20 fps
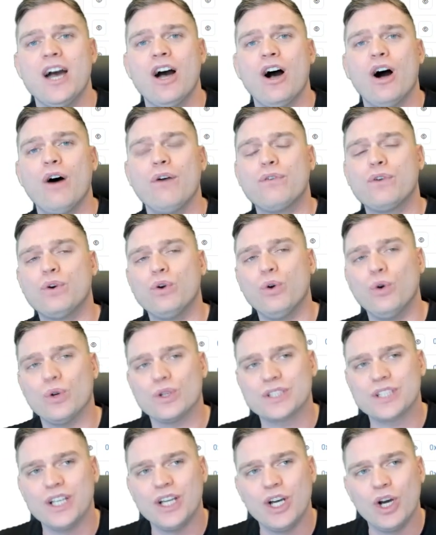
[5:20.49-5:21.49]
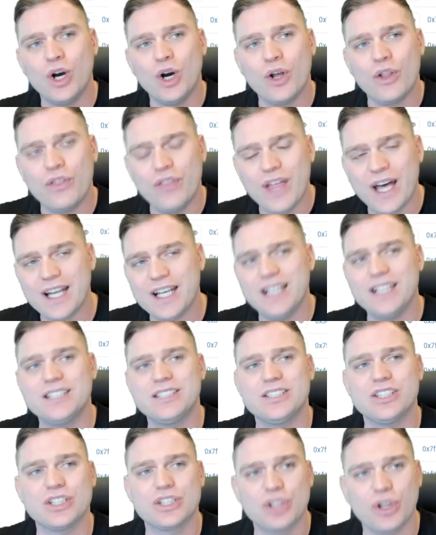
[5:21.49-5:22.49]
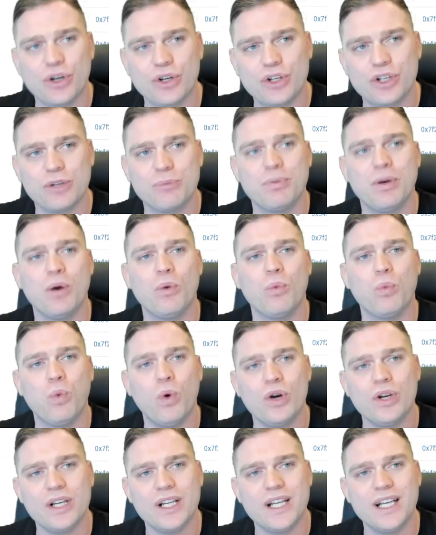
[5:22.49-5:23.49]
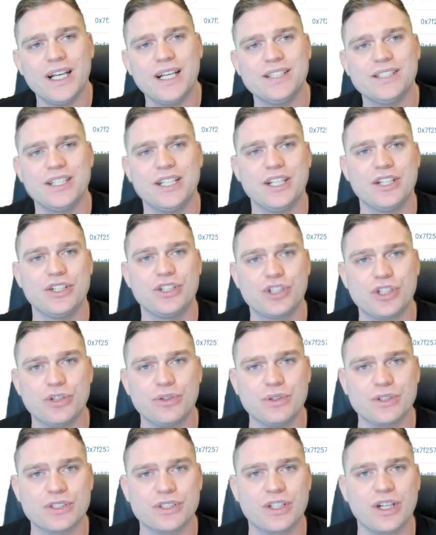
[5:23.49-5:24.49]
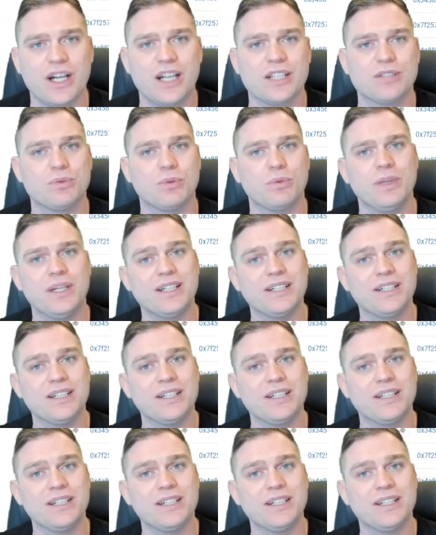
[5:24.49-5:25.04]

Of course, that is the token, but what is endurance, guys? Well, we can